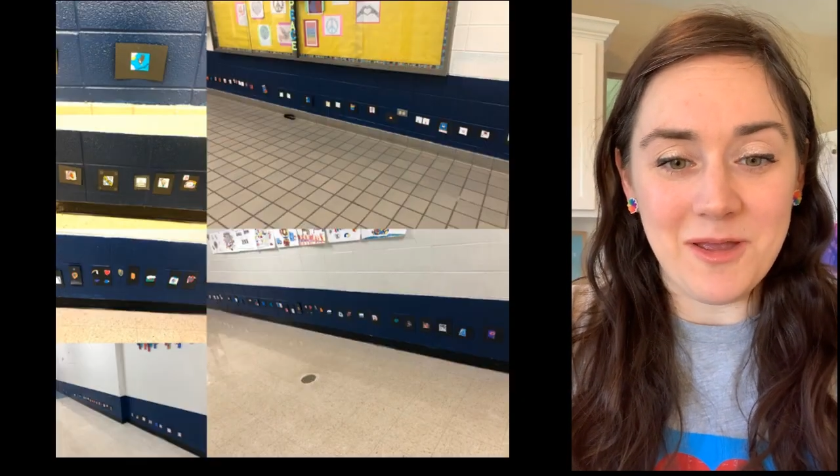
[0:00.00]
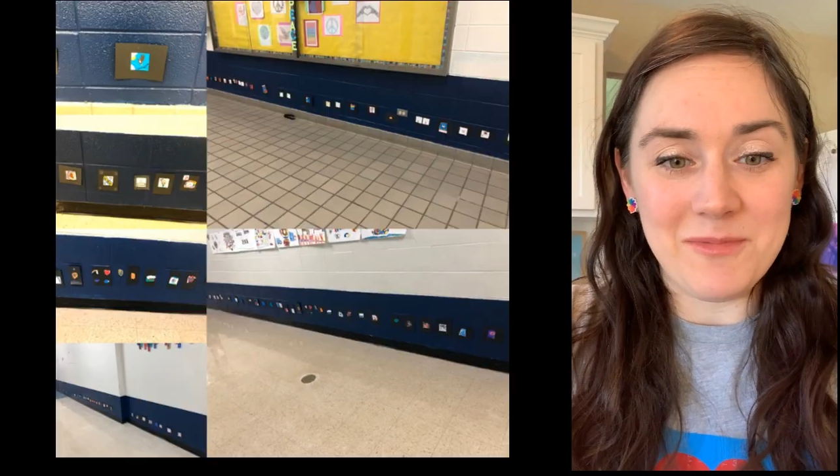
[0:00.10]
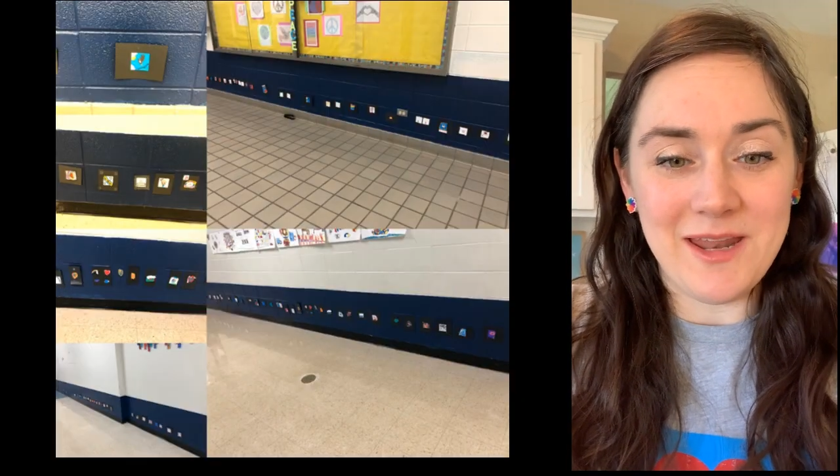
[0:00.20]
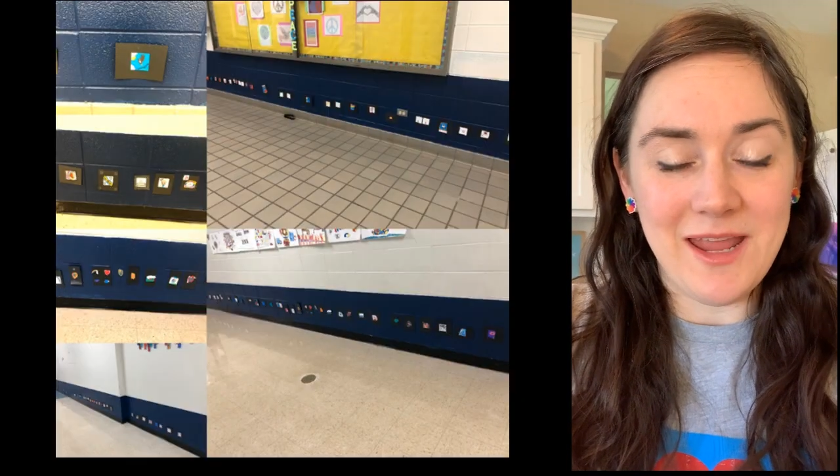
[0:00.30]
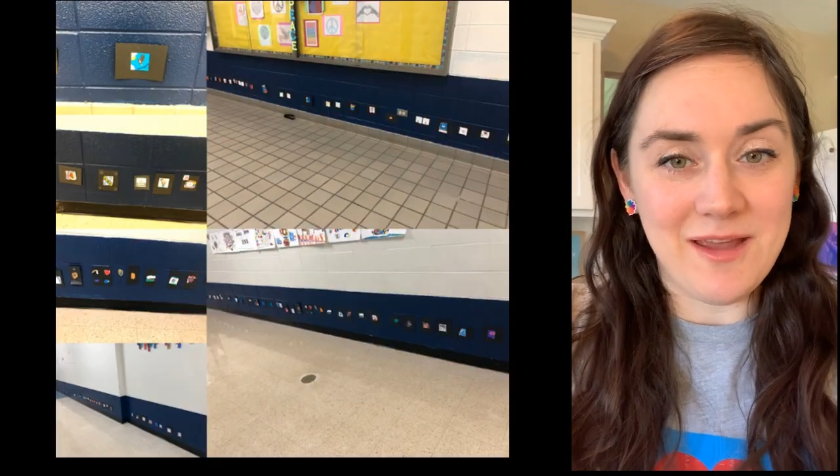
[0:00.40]
I'm
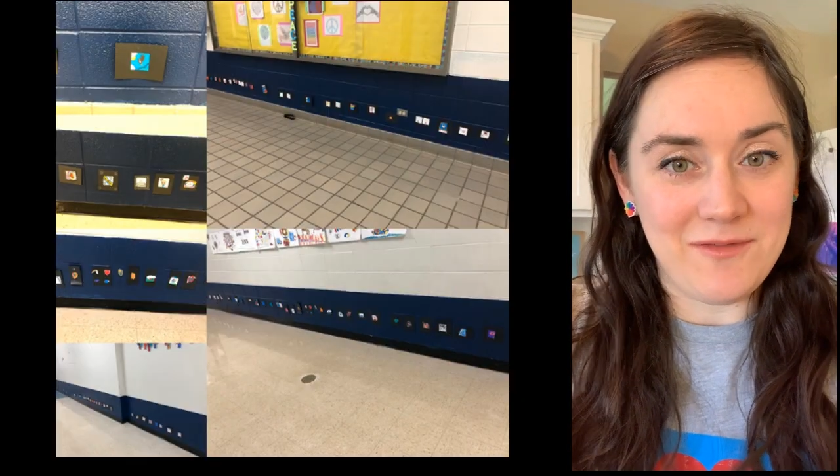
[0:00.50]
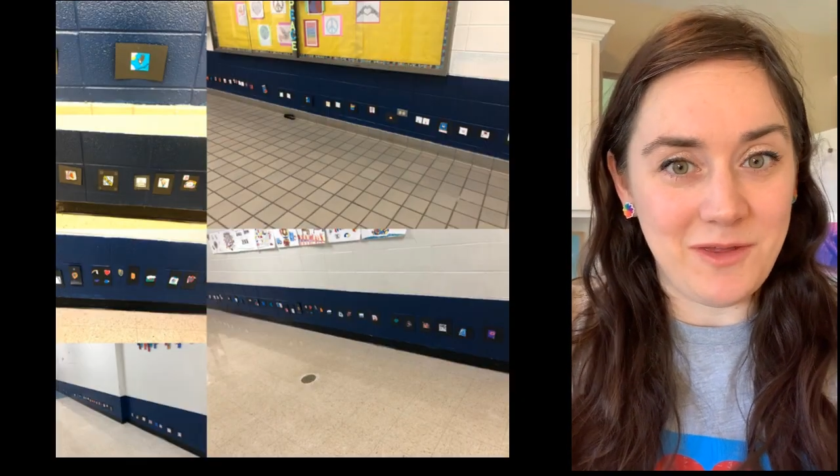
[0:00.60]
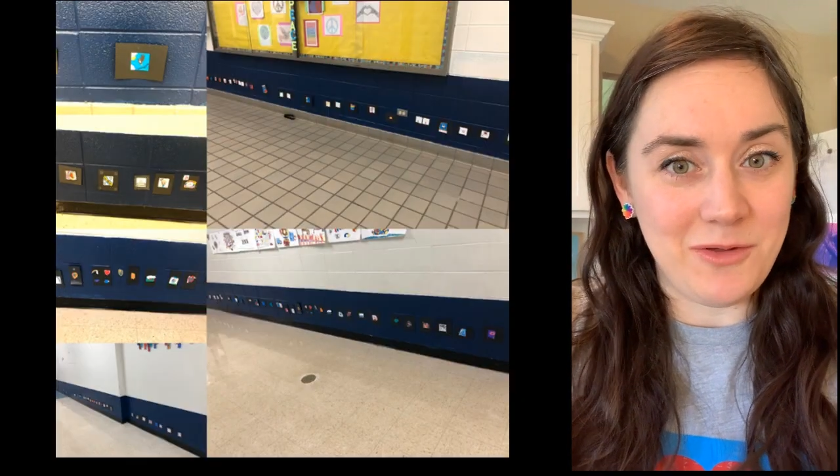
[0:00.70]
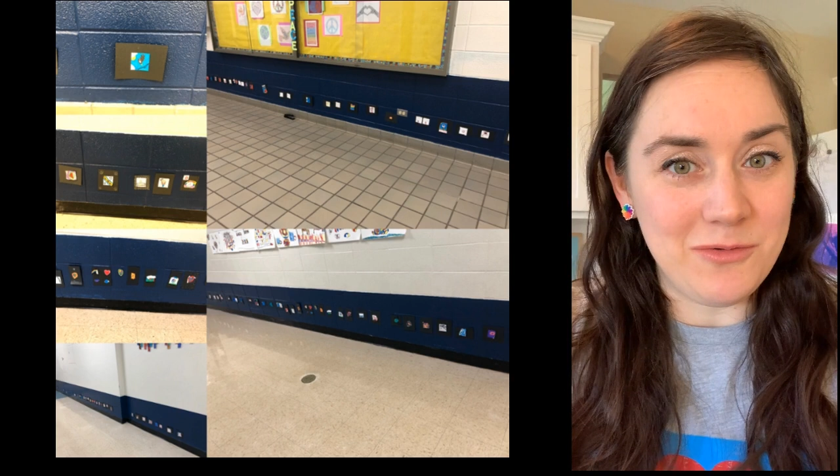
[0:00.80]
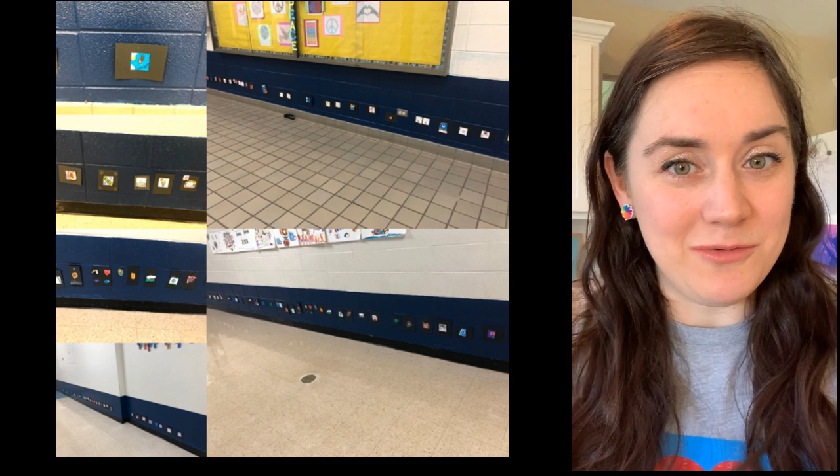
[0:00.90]
going to have
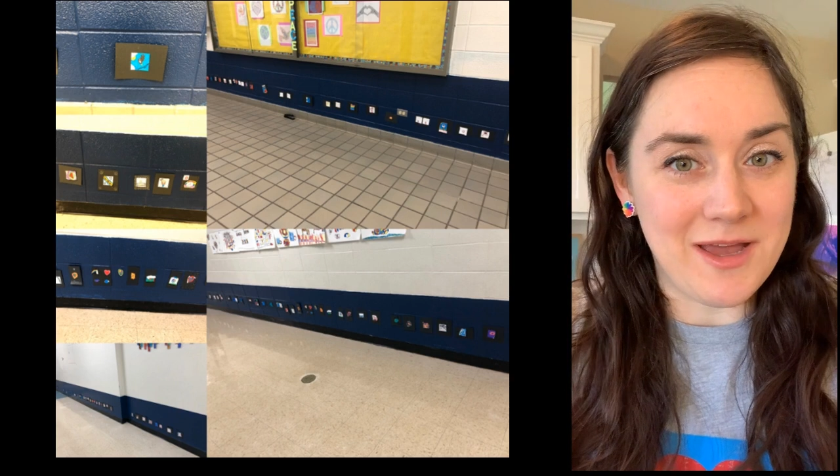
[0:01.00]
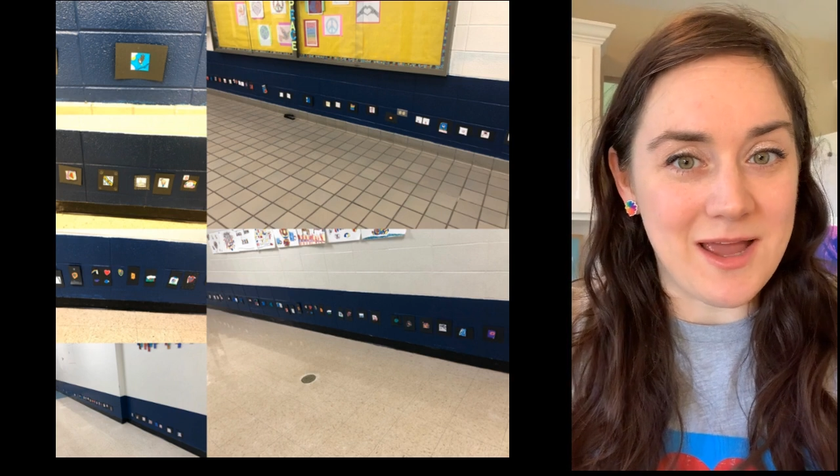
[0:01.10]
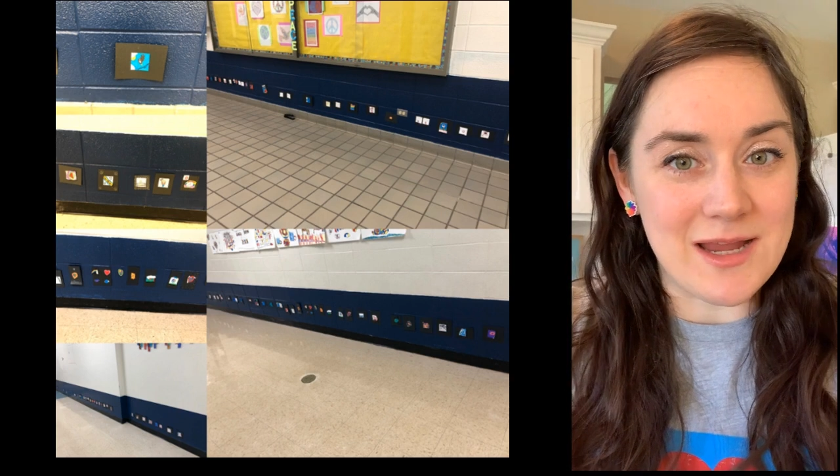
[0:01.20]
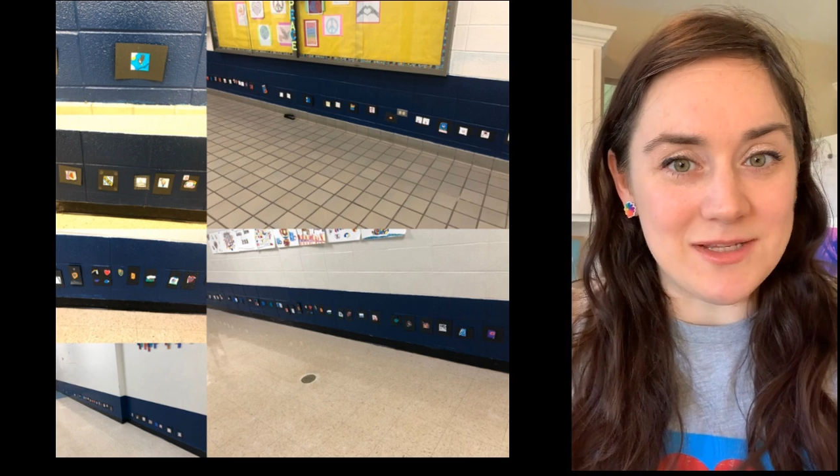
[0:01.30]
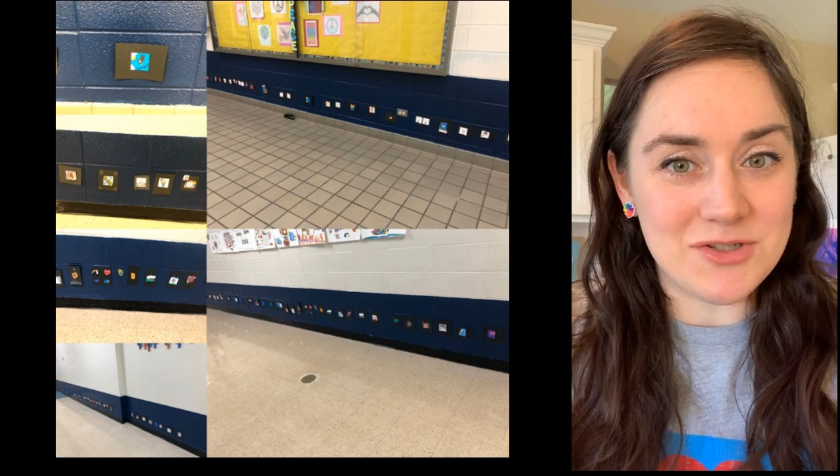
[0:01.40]
you
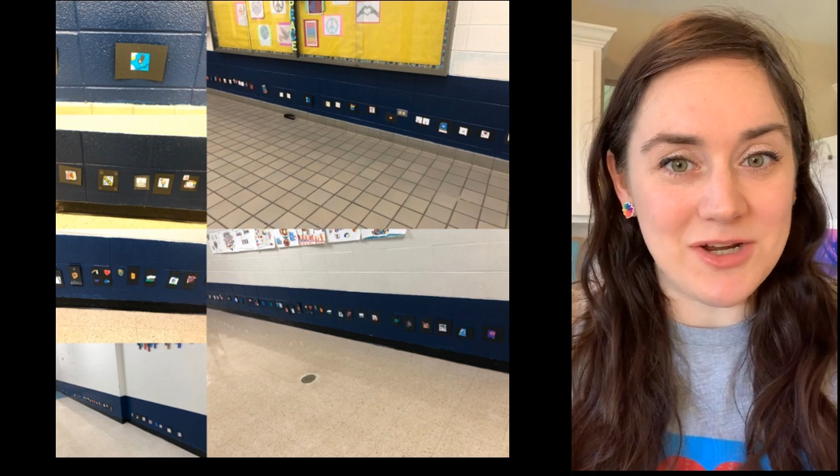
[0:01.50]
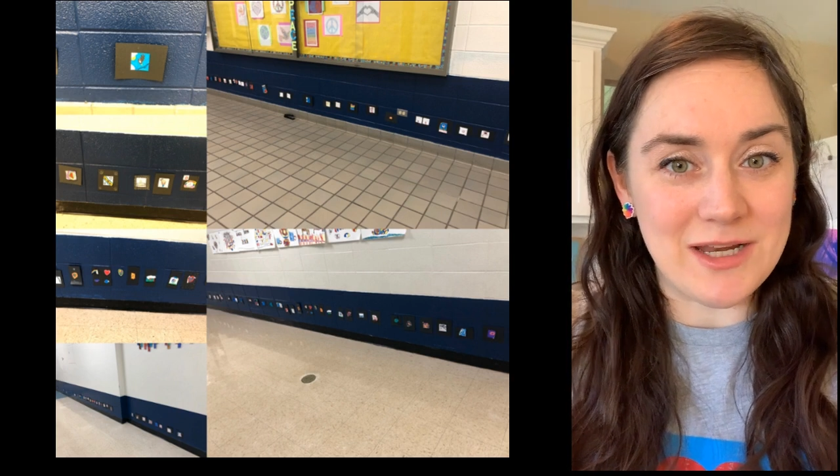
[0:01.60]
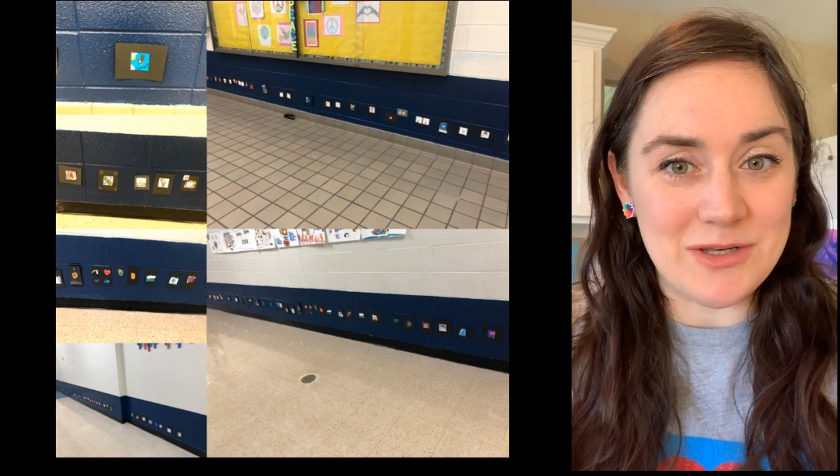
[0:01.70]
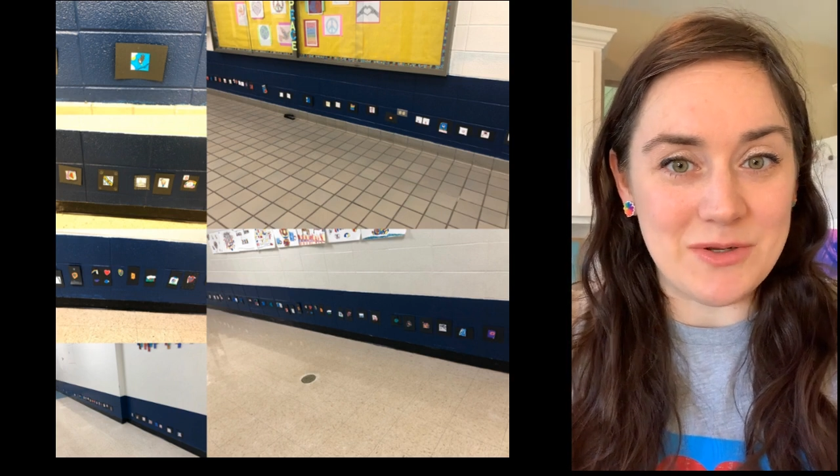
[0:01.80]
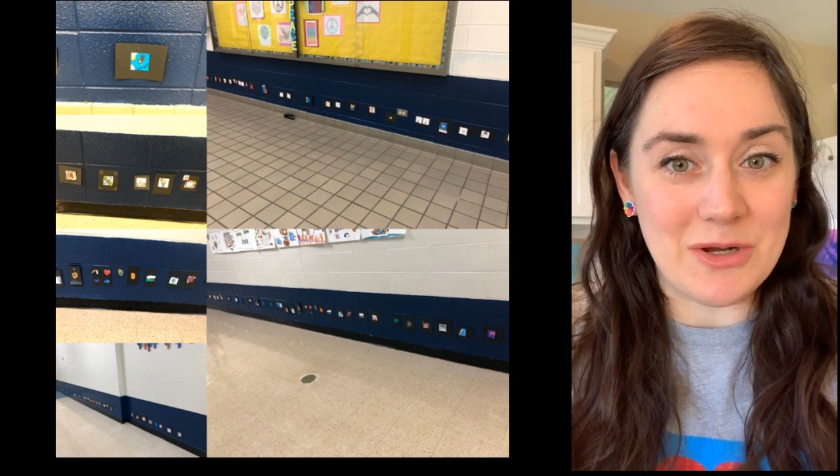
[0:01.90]
guys try
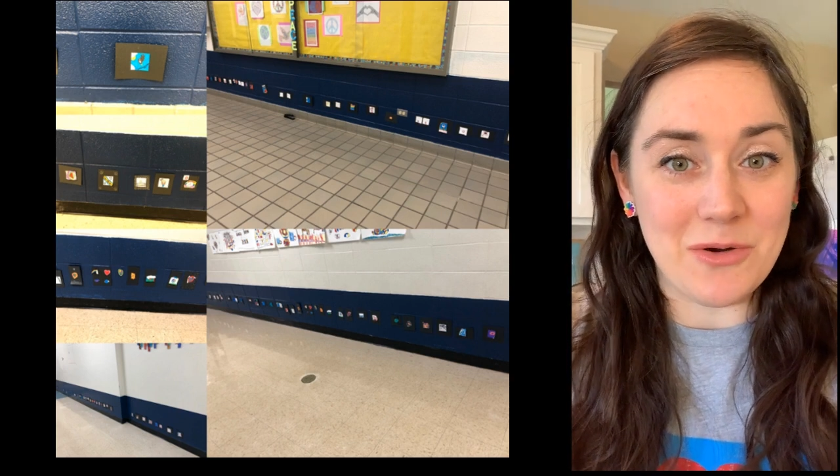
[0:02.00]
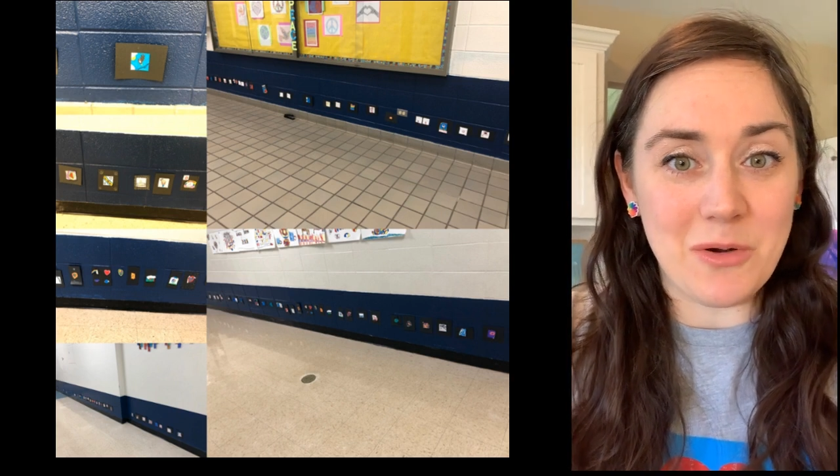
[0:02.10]
to do your